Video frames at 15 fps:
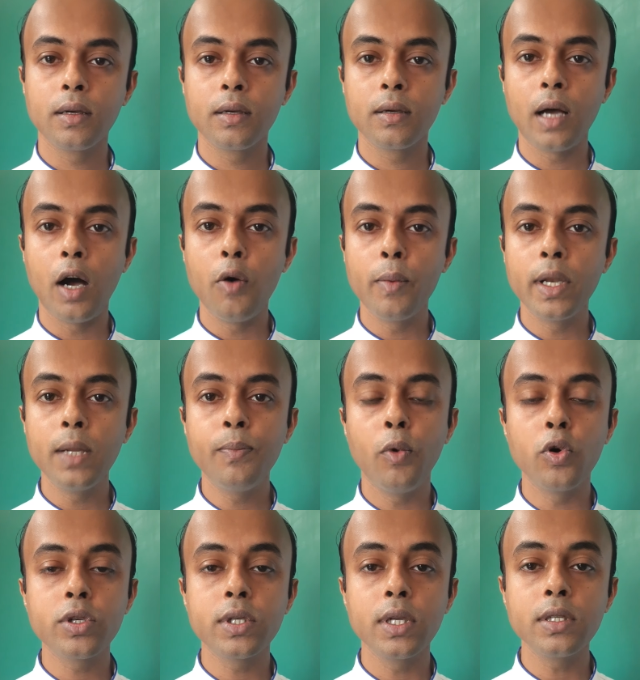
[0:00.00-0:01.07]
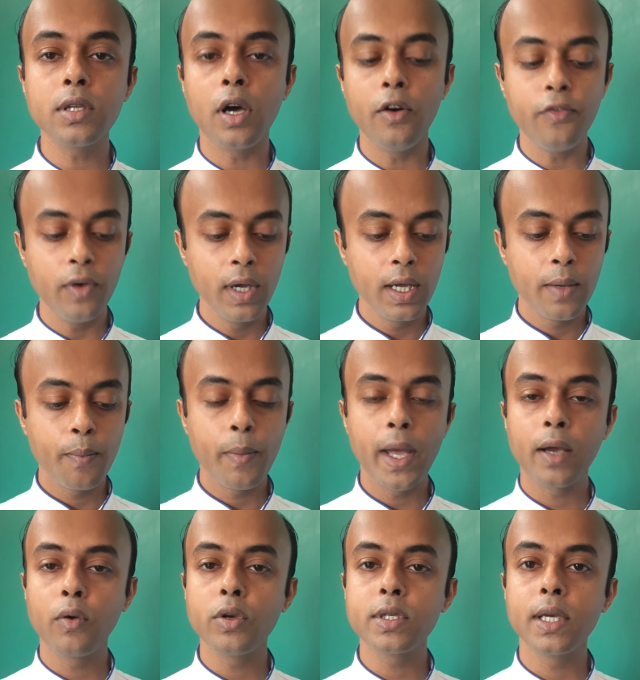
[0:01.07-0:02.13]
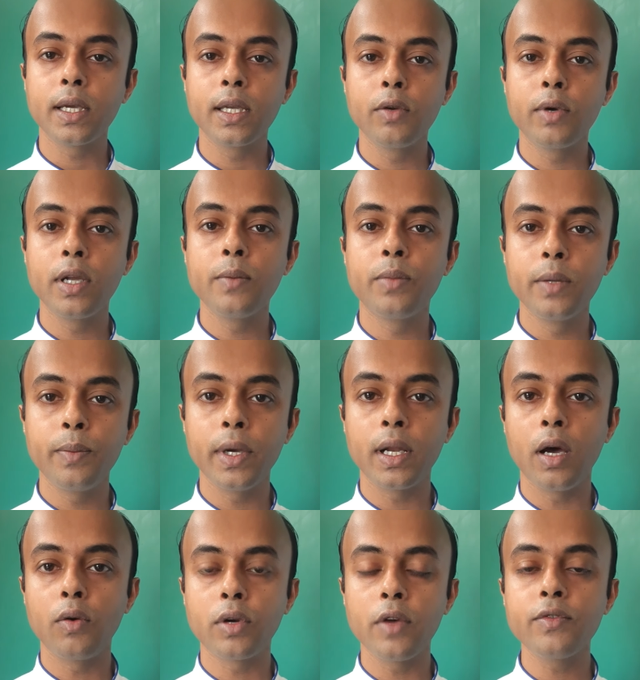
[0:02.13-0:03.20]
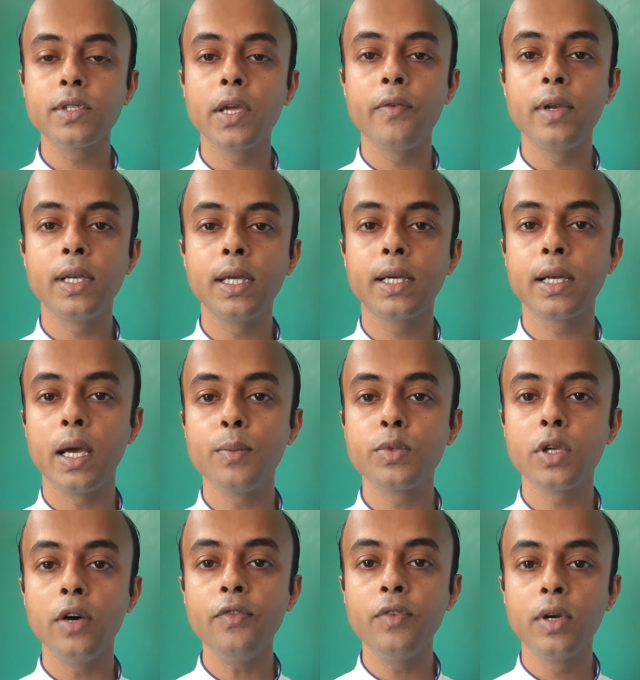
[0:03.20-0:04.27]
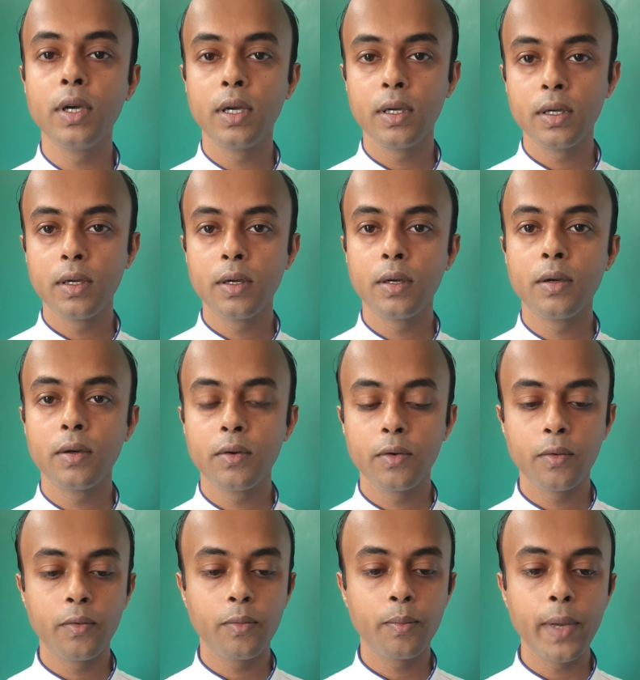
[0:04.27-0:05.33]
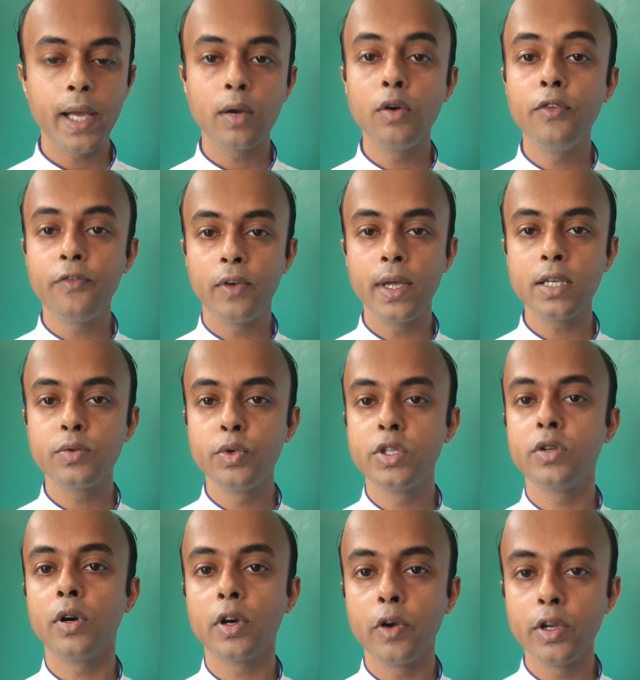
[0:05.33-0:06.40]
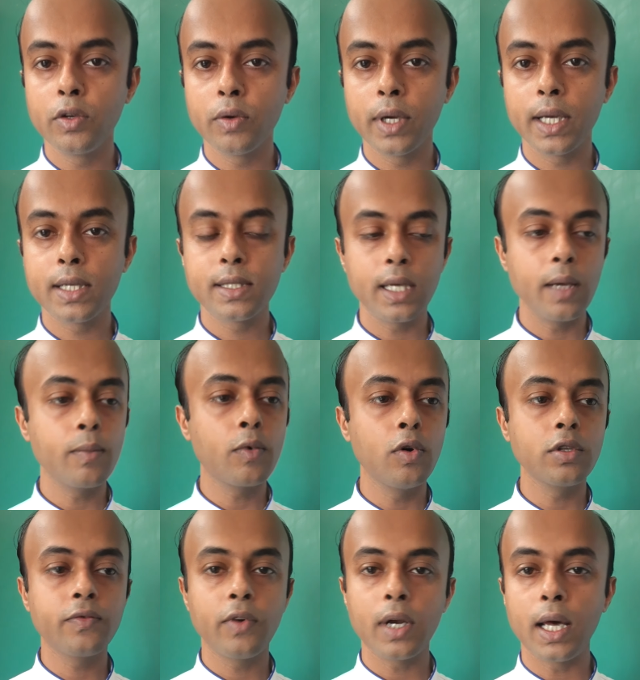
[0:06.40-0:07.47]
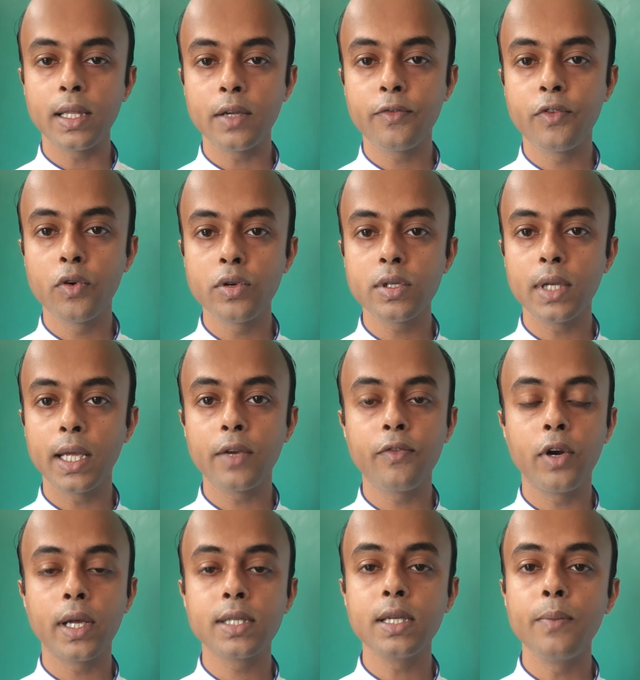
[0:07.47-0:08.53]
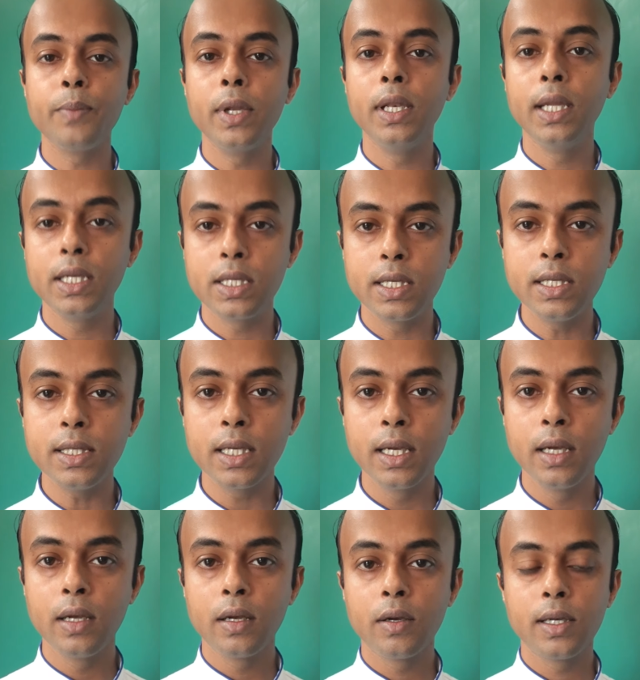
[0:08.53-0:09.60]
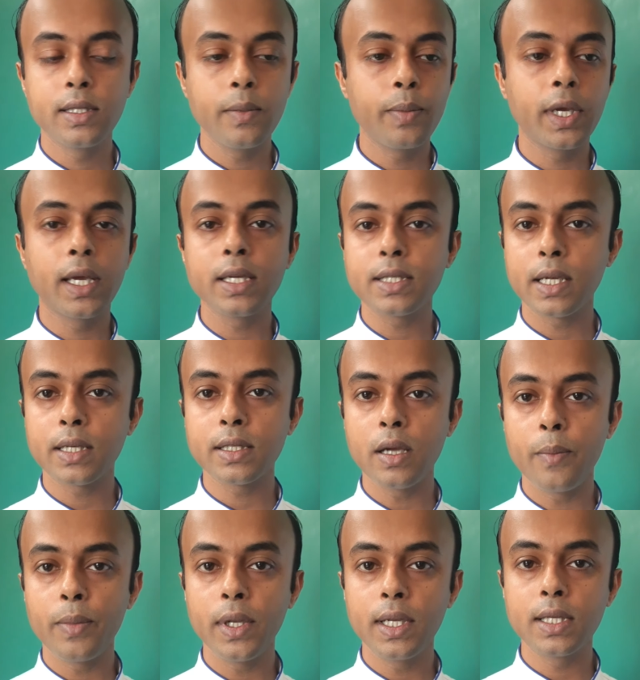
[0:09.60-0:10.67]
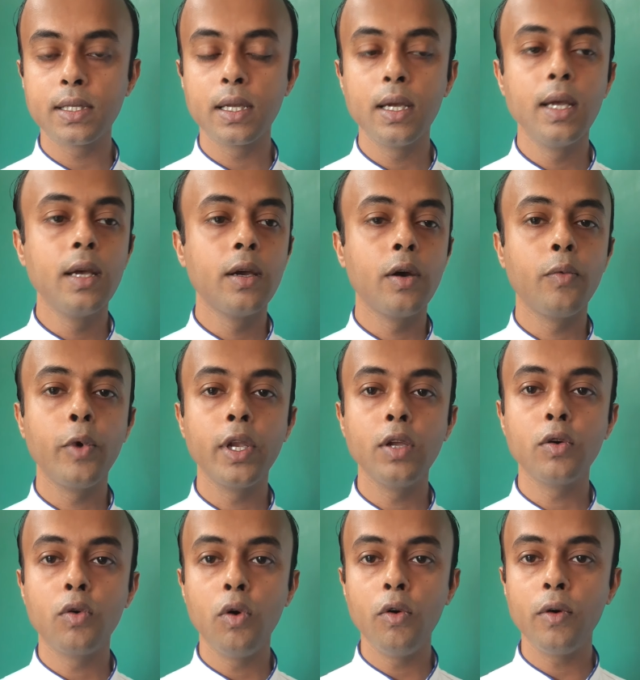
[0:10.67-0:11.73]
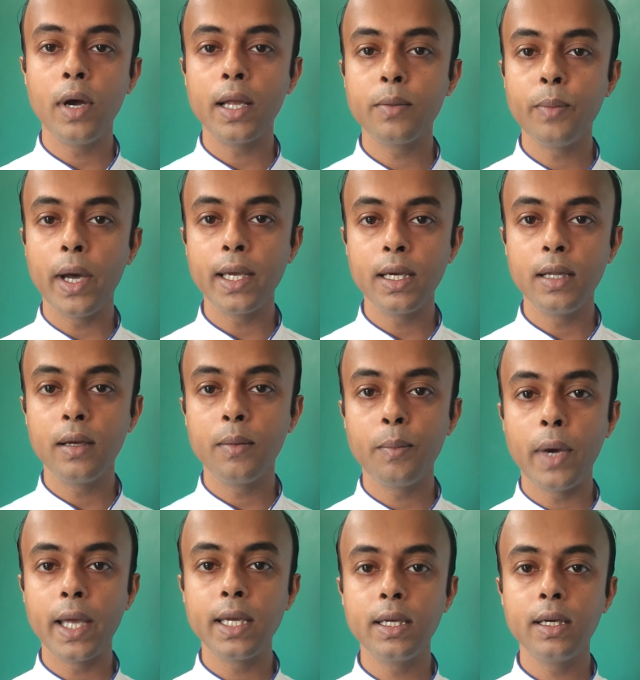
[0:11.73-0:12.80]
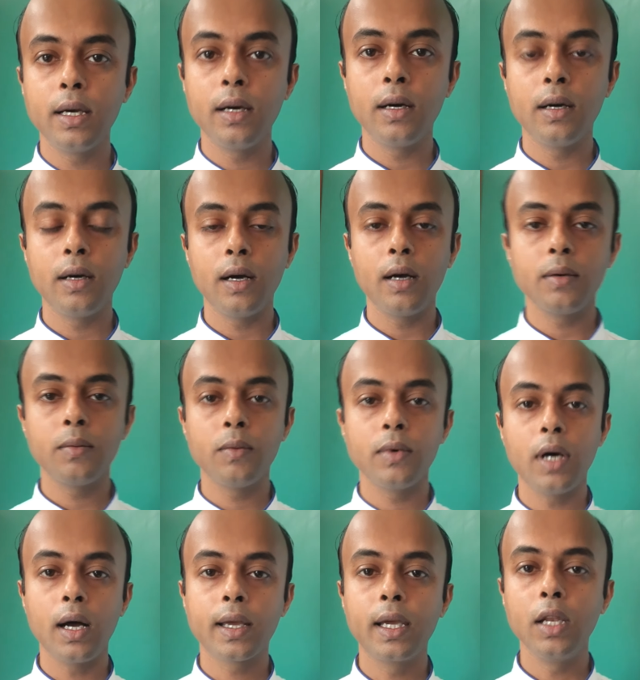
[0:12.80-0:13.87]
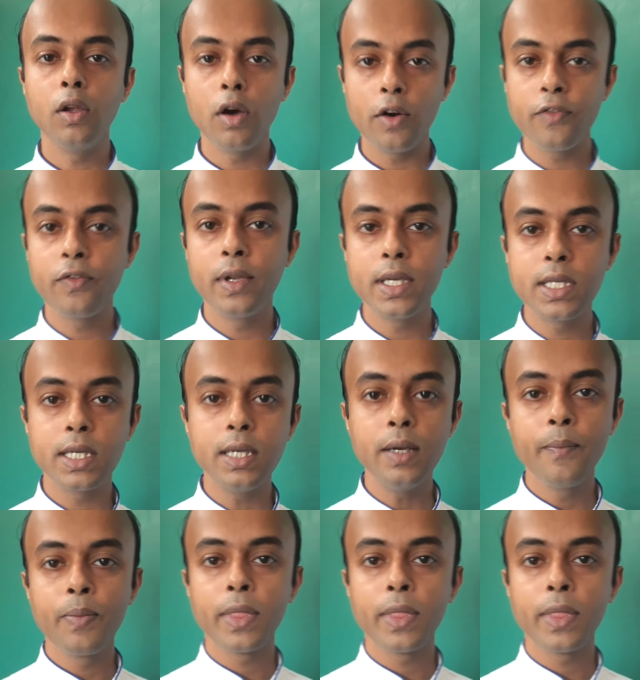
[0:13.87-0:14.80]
how many portions of mango shake you can prepare out of 70 grams of mango flesh which you are going to get. Same goes for other fruits, like for example lychees is the biggest example. It's when you go and buy a kilo of lychee,